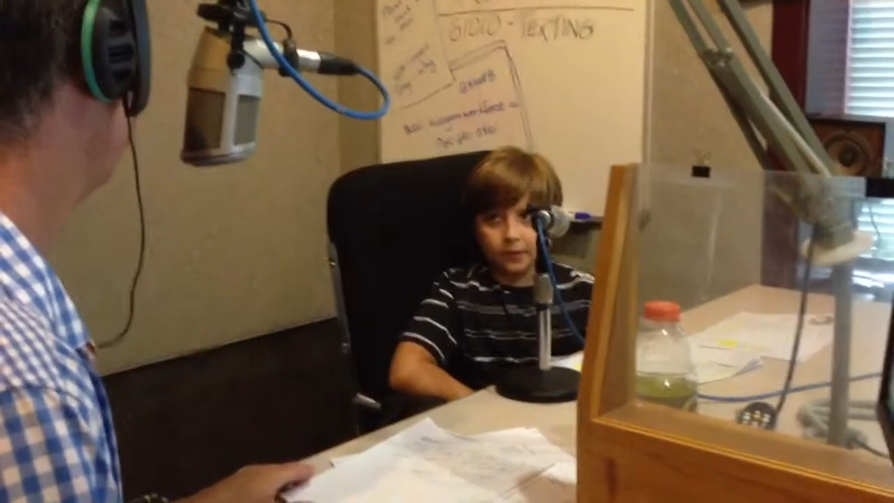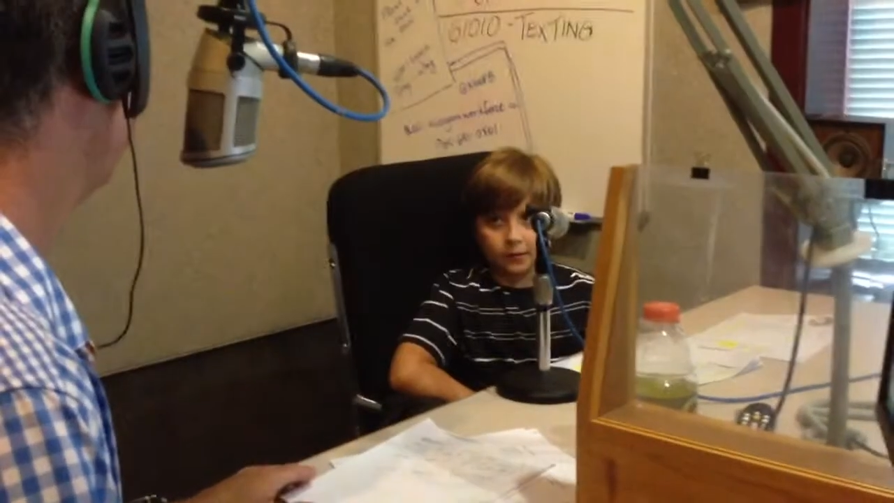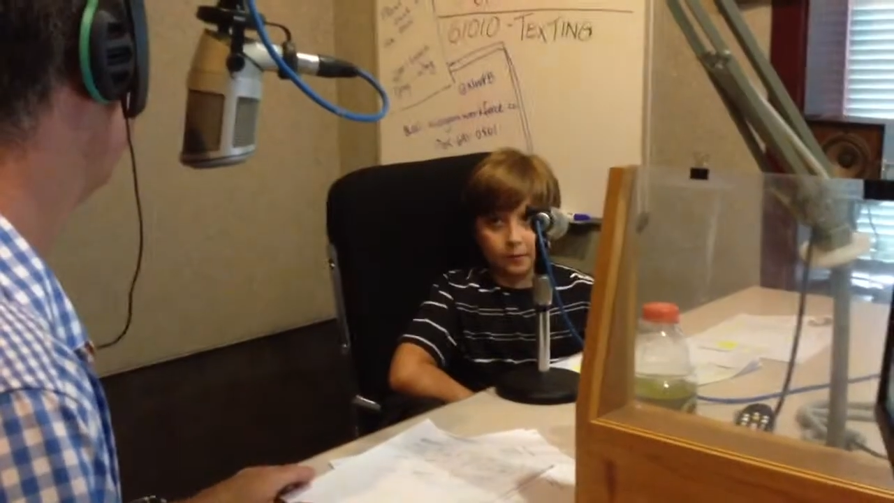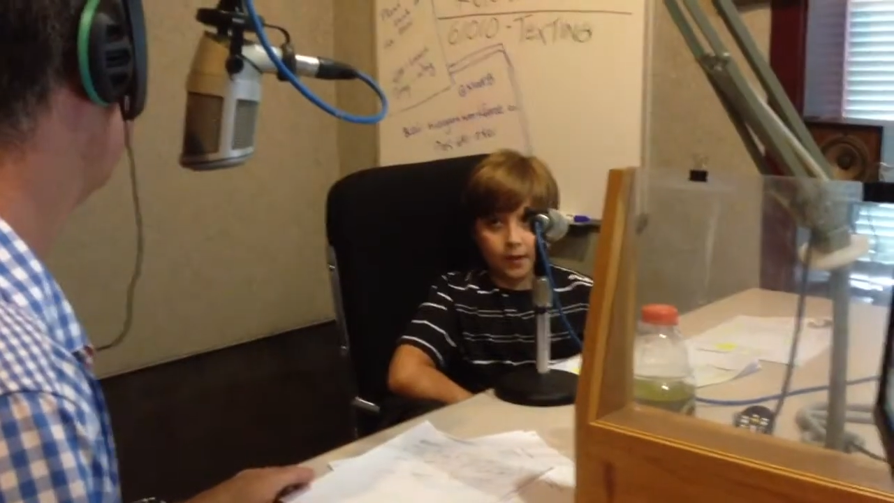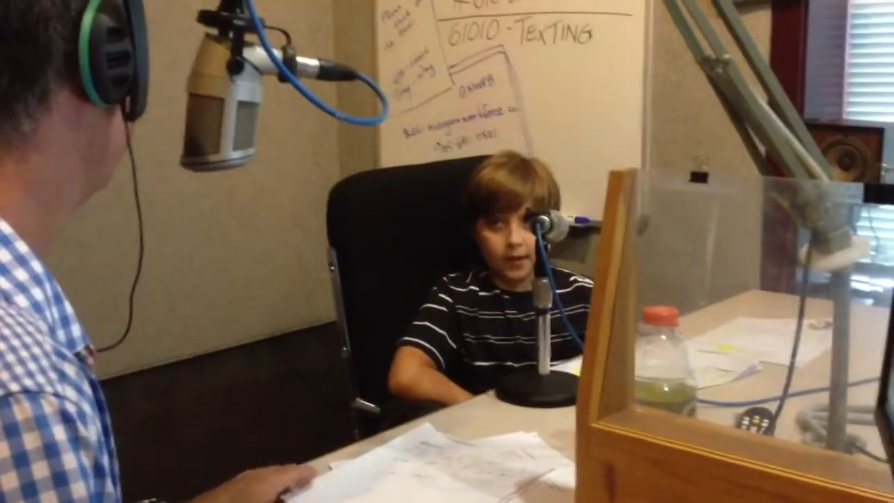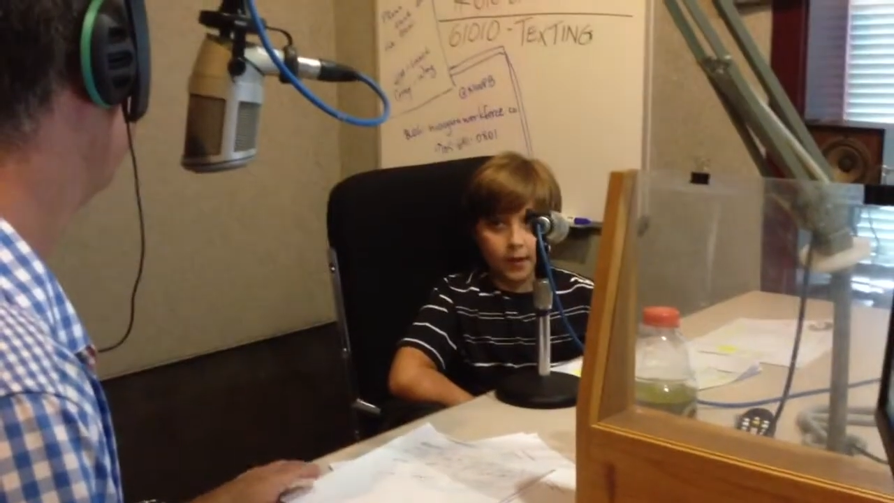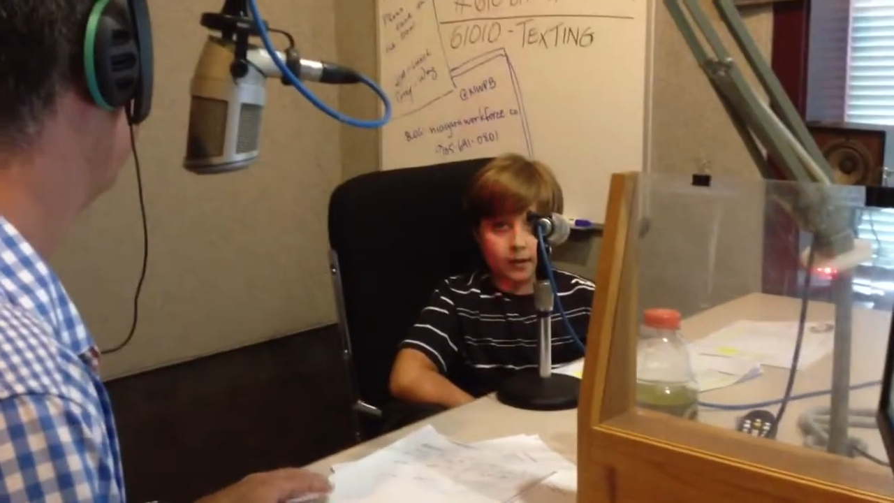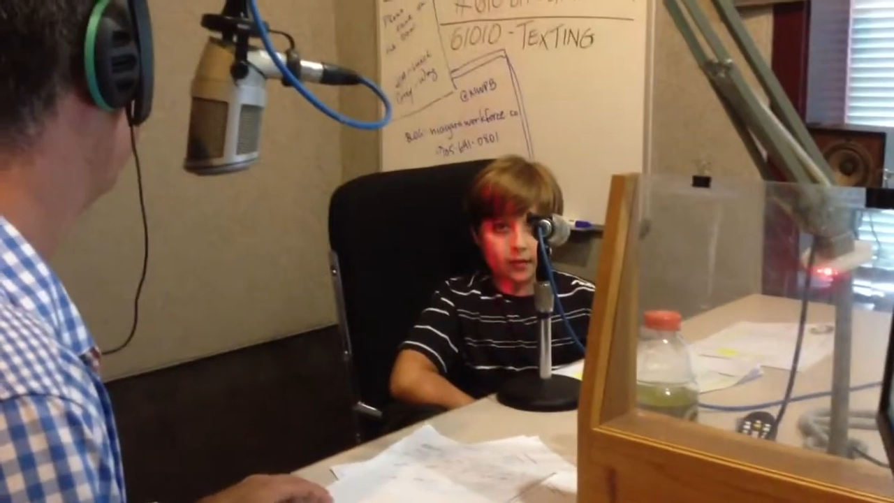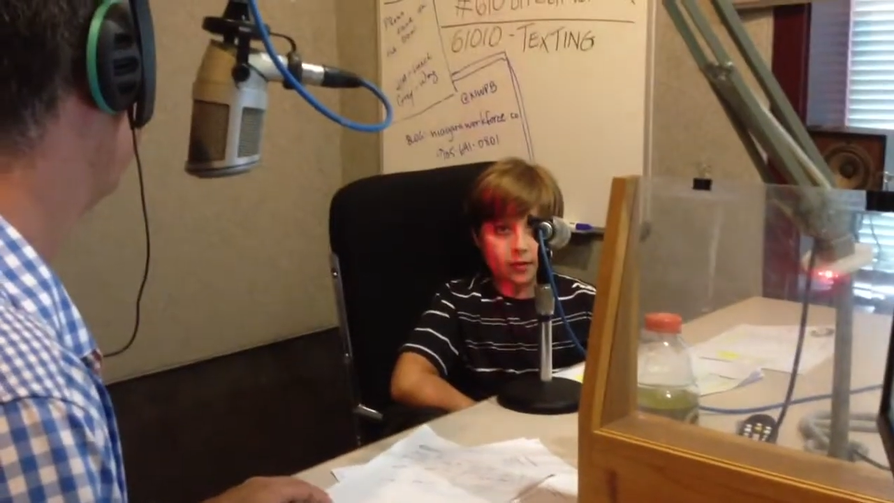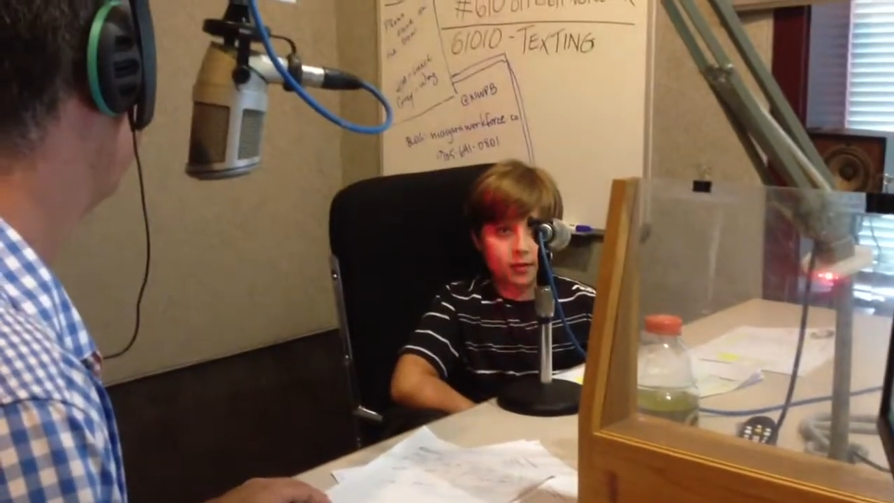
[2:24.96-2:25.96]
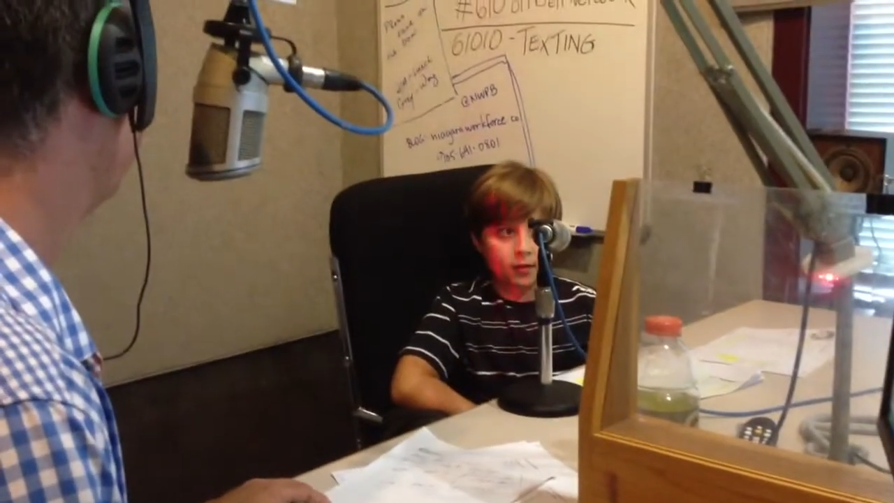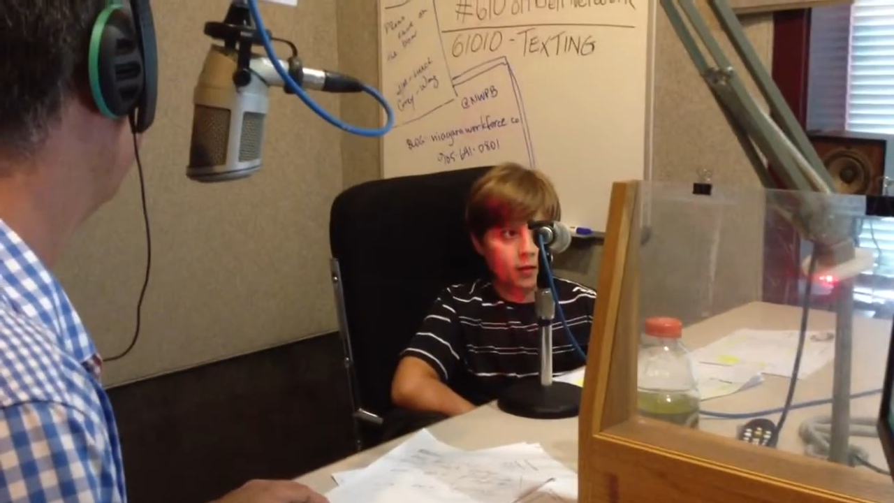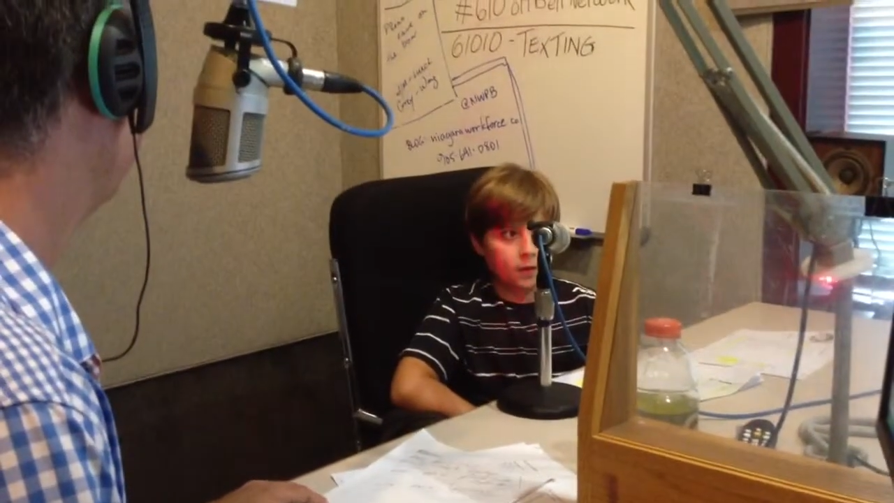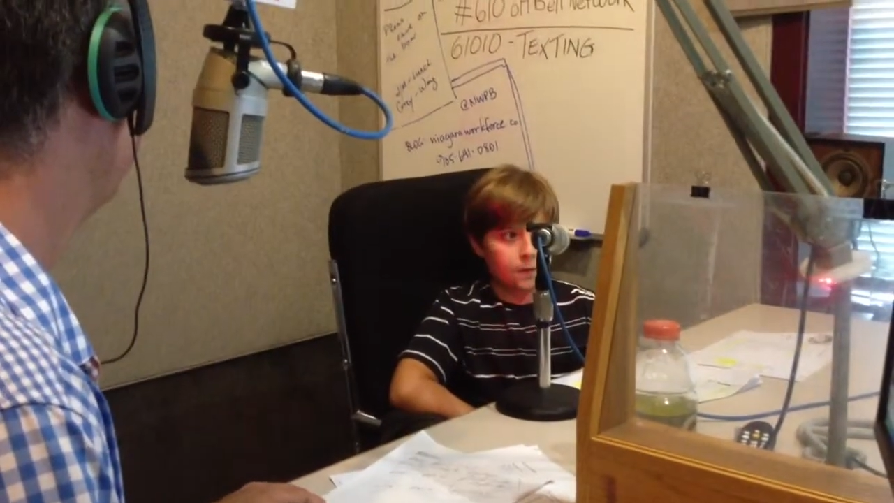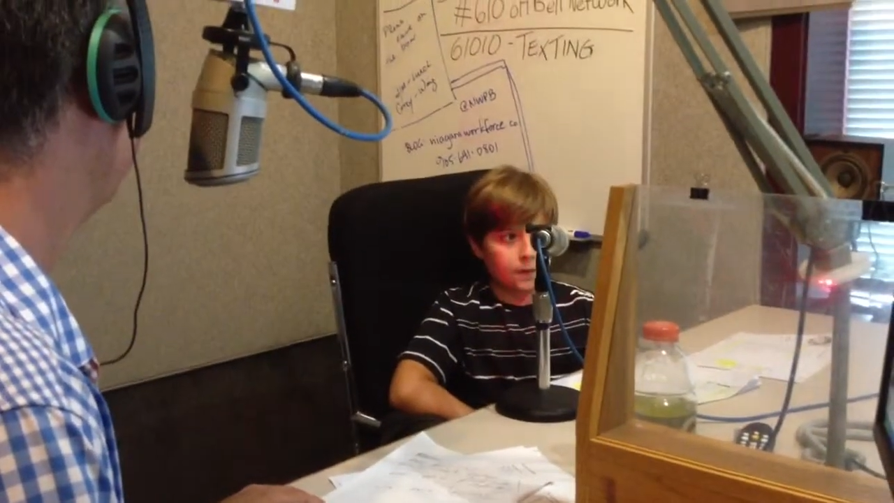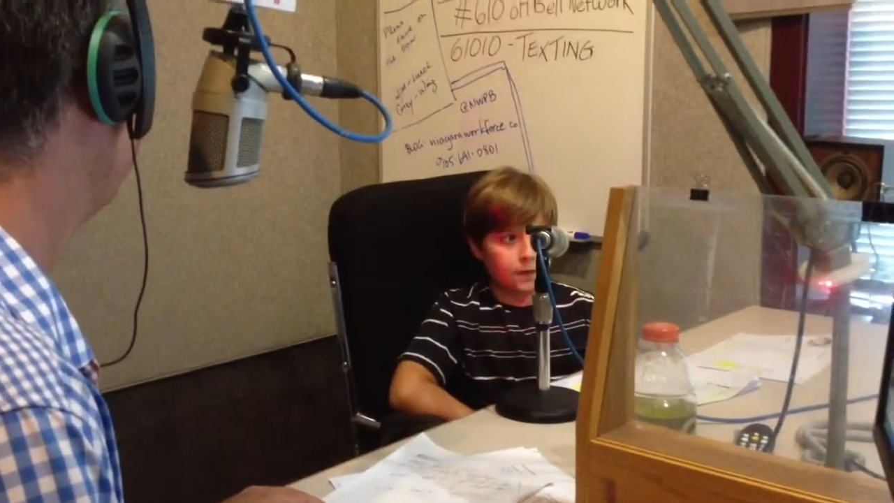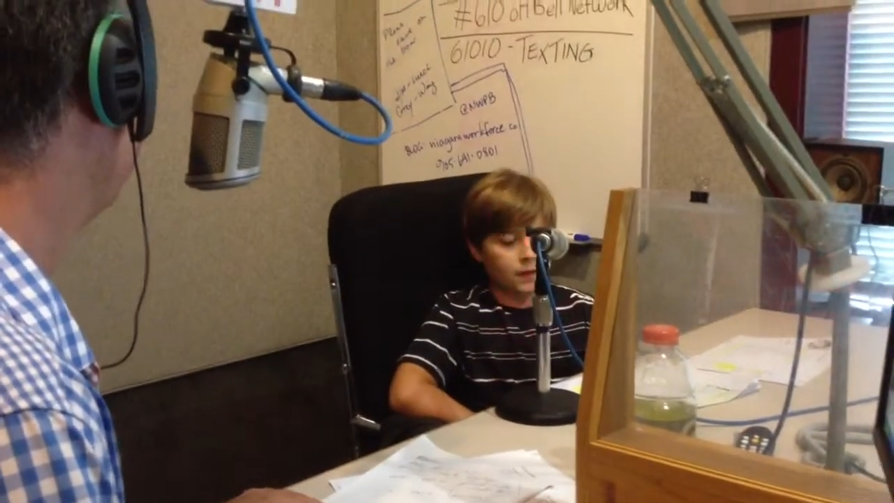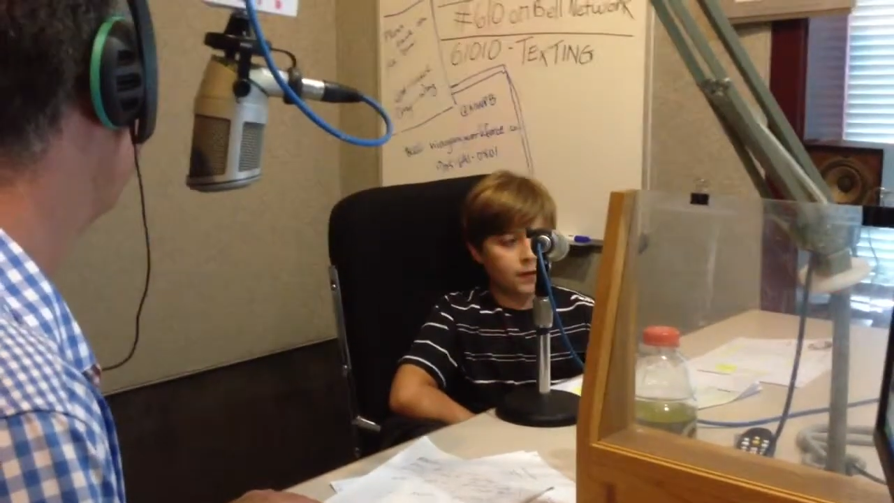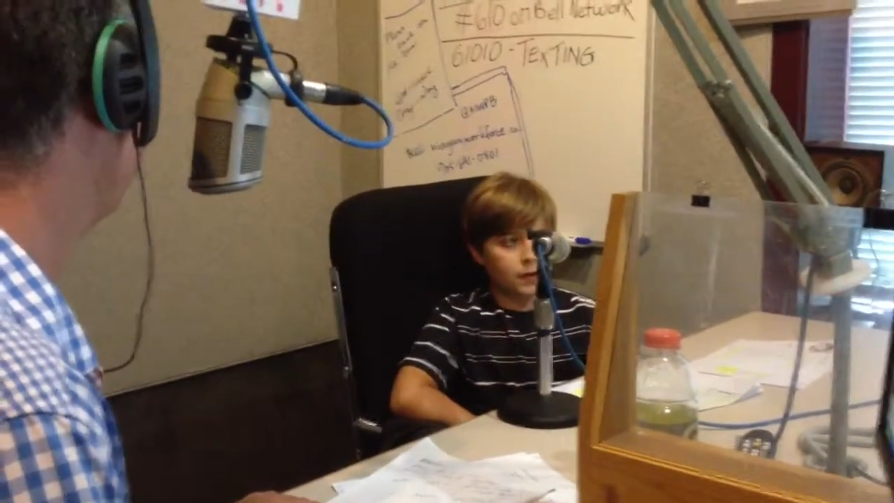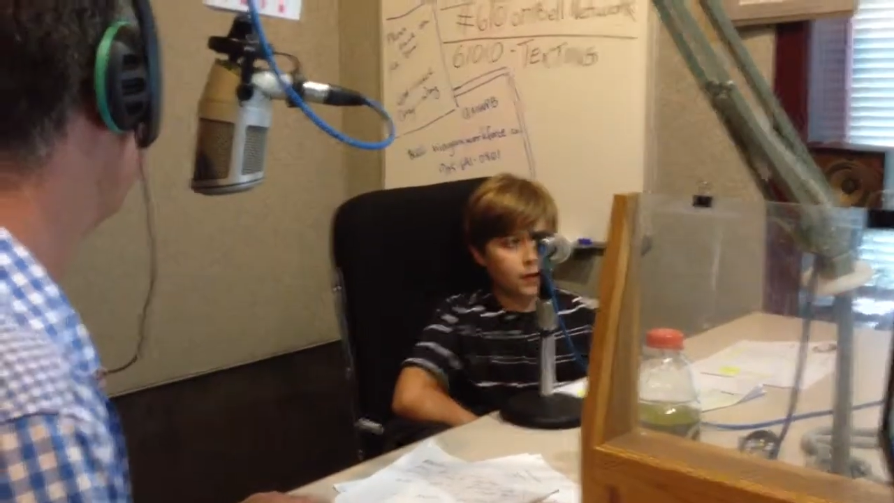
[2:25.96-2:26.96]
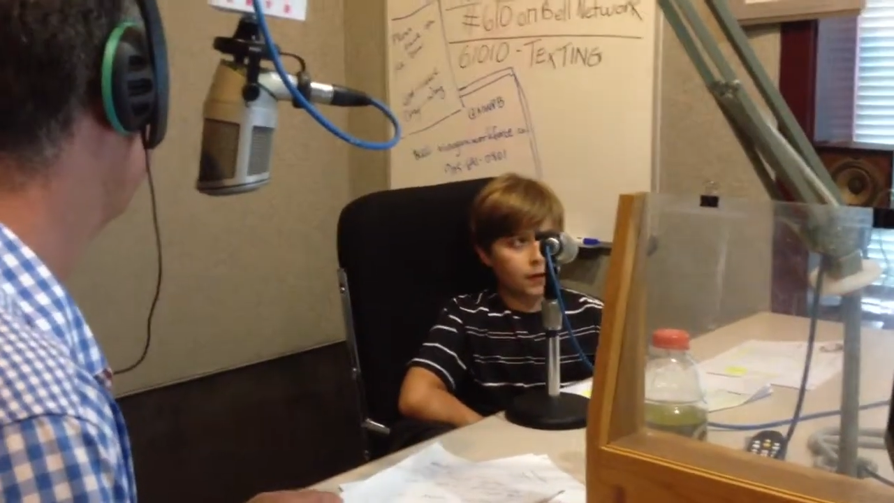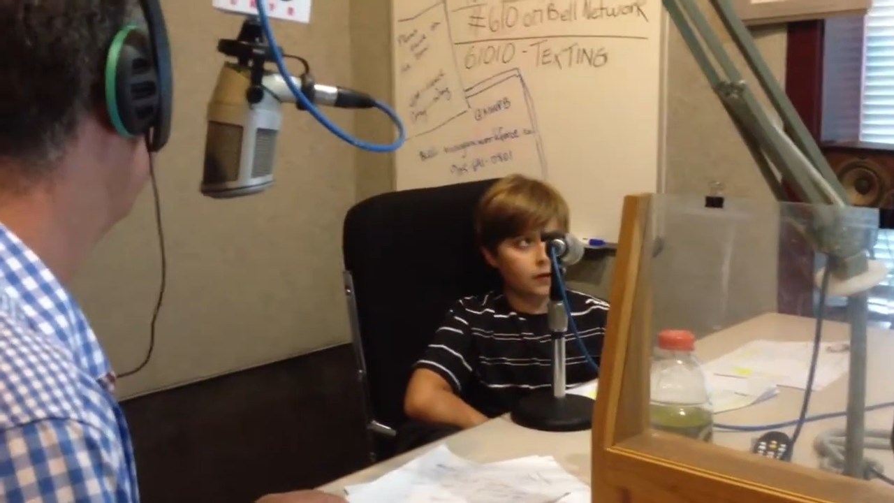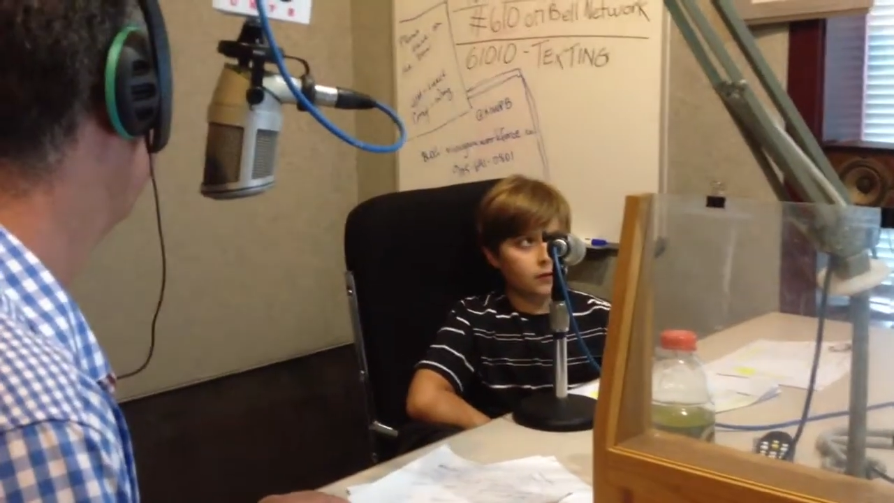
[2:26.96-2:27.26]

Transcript: some kids for the